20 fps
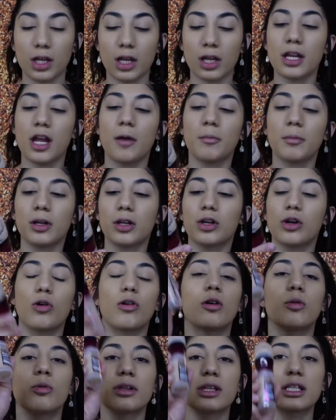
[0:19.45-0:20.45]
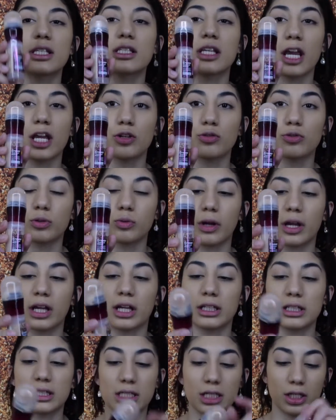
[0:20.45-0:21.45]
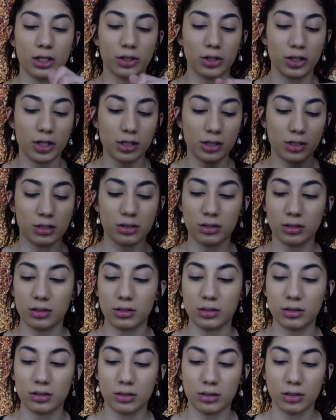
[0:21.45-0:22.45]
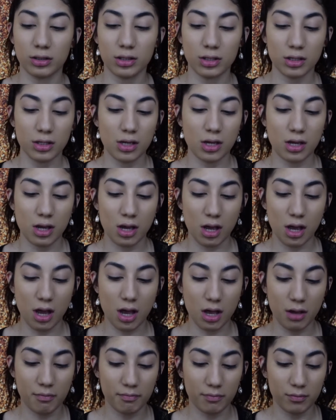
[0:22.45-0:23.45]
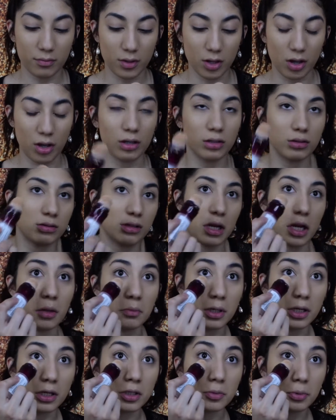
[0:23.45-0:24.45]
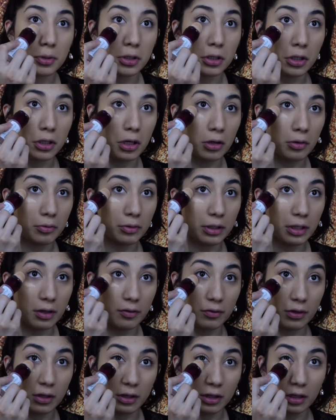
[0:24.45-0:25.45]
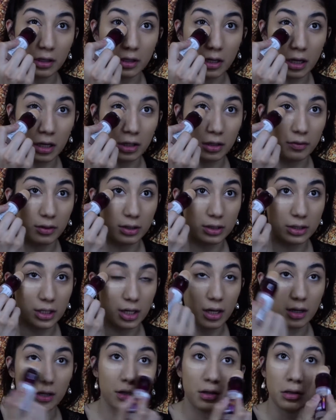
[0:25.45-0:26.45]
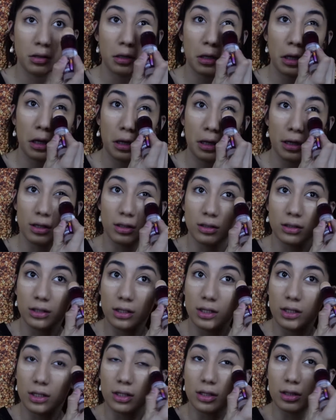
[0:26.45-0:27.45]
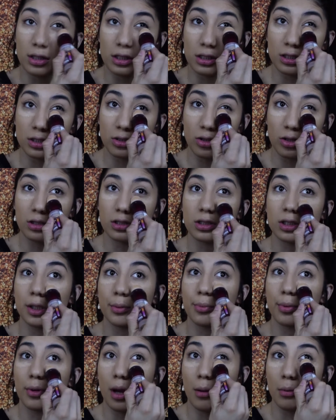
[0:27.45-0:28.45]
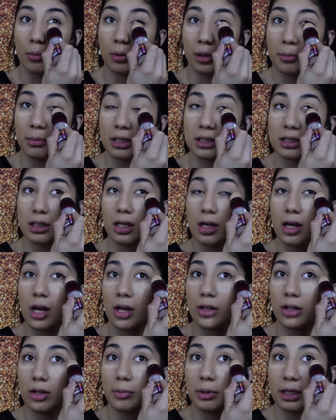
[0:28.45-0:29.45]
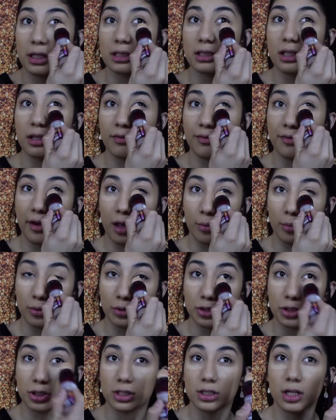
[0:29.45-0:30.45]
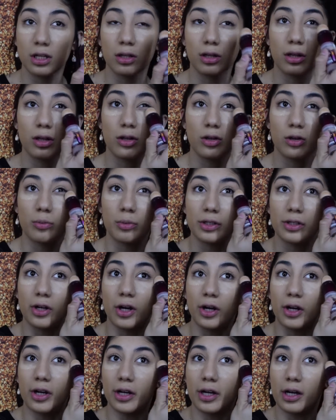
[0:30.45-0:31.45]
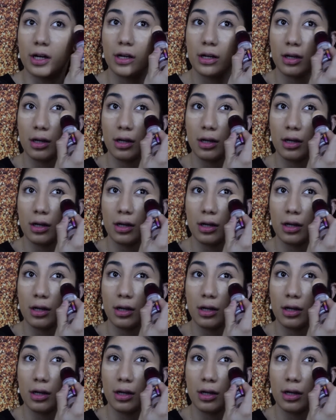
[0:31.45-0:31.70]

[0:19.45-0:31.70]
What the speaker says: Now I'm gonna go in with this Age Rewind concealer. I mean, it's pretty good. I don't really have anything negative to say. This is honestly probably my skin color because the Infallible is just a little bit darker.